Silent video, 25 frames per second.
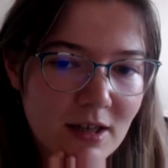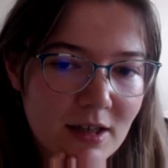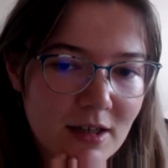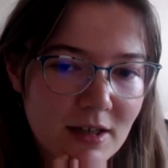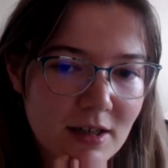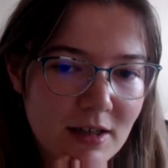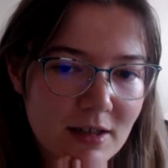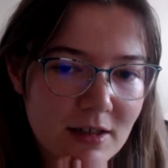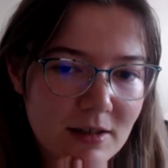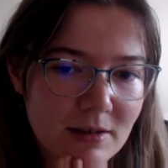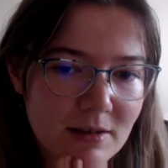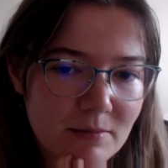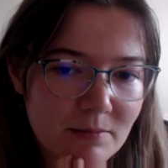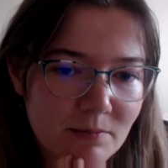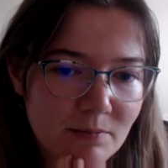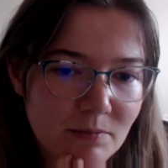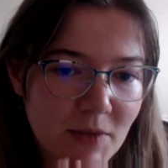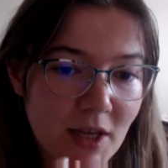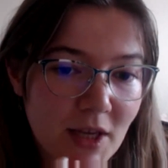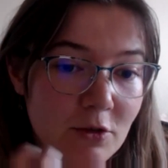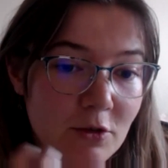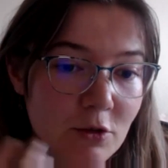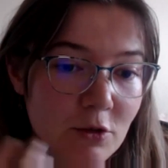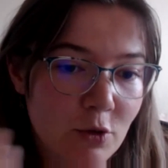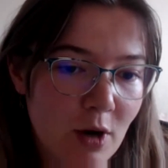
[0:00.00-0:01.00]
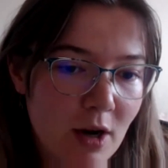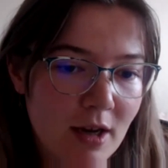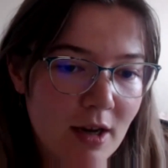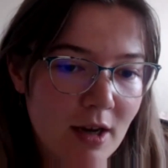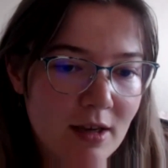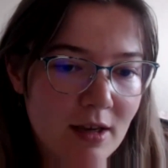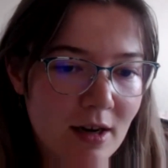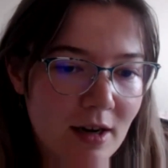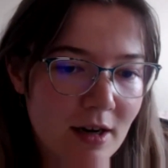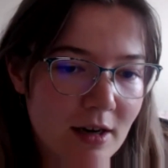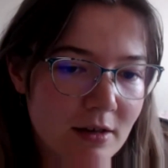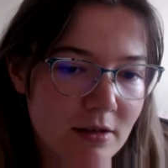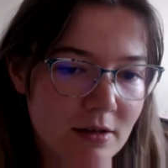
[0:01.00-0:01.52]
not trying
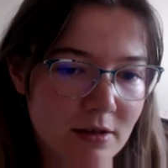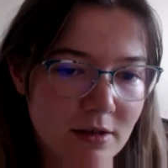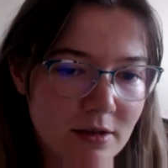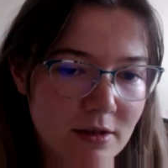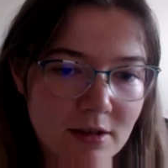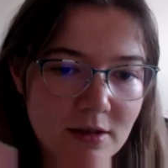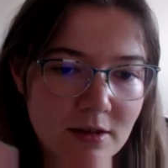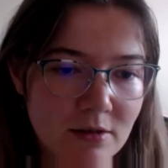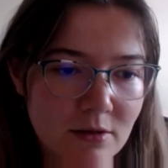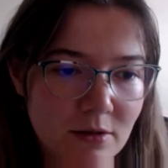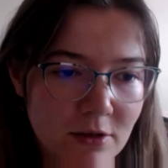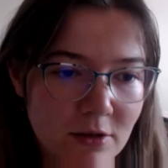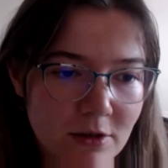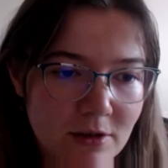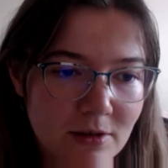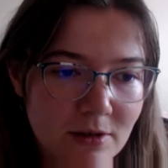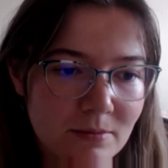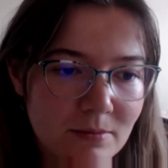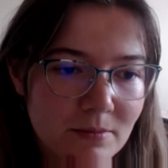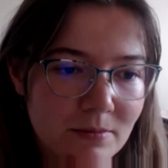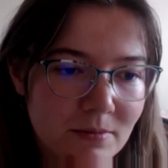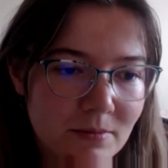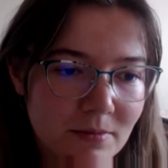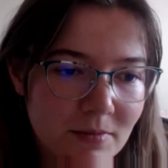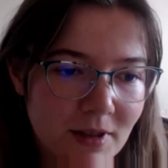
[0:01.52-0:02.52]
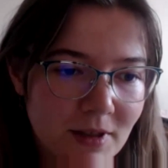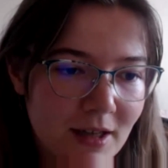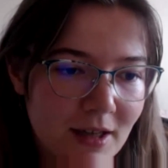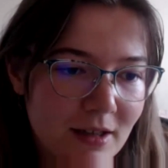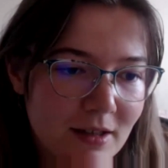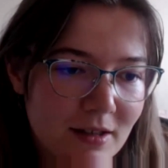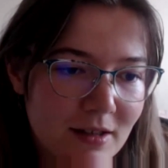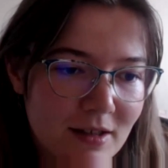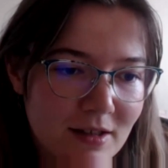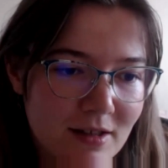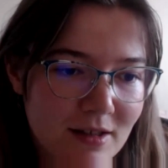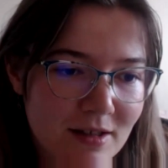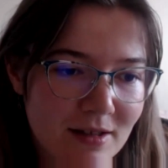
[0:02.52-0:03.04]
harder, or
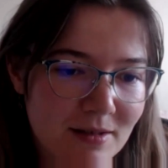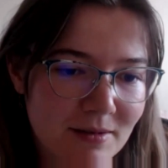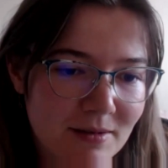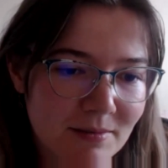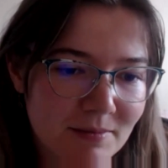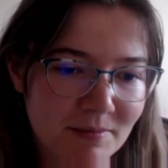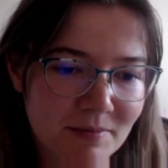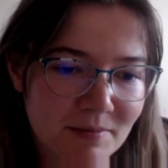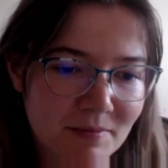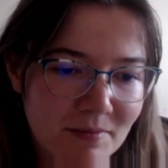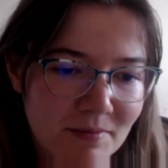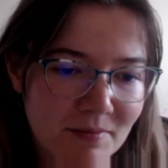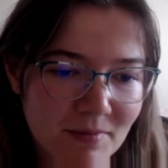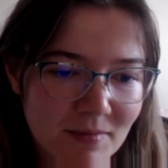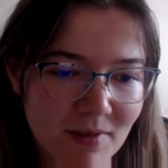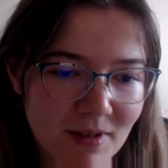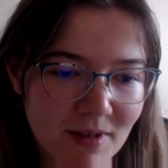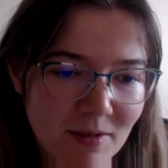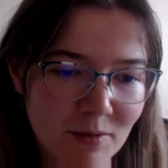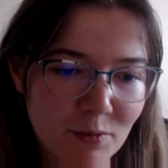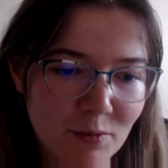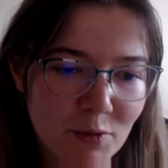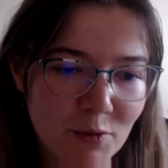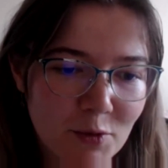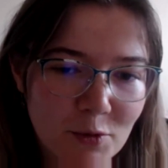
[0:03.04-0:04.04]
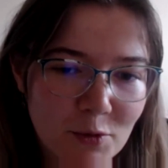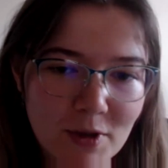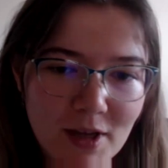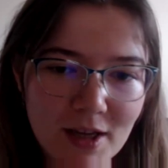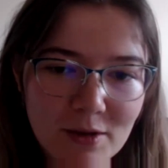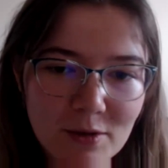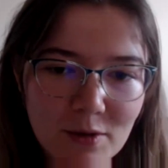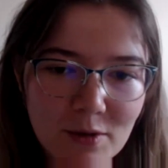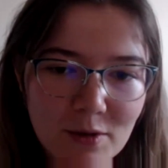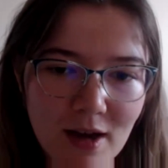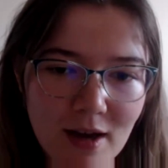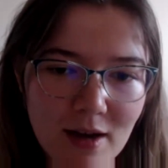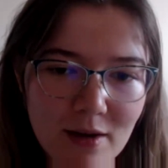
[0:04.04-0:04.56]
this view
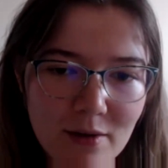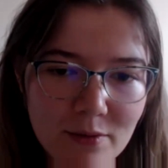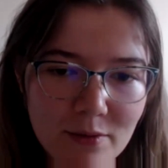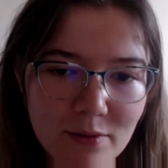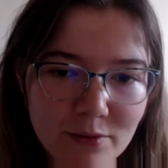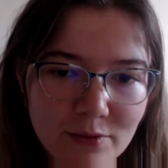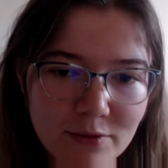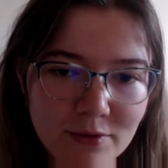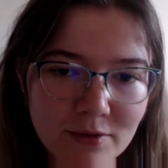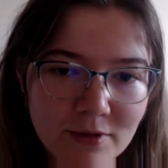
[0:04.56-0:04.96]
that you have,